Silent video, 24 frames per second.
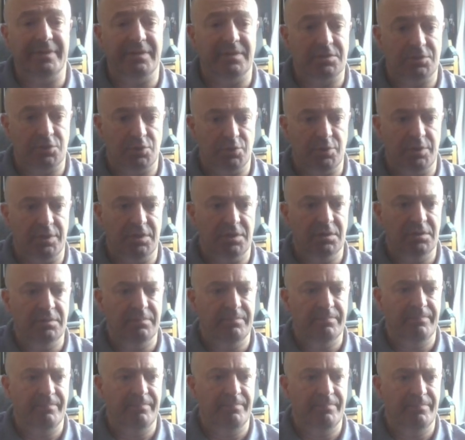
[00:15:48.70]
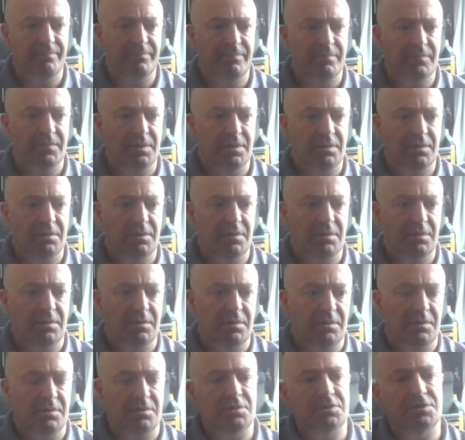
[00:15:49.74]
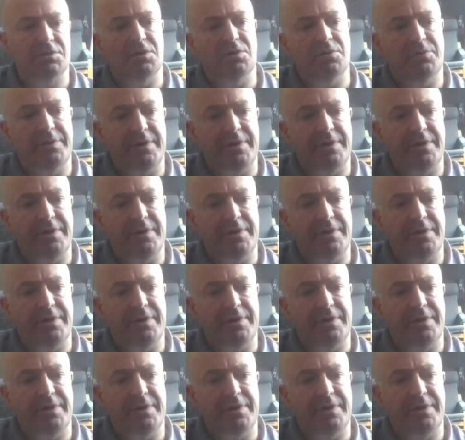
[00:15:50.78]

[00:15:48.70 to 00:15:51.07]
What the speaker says: string. So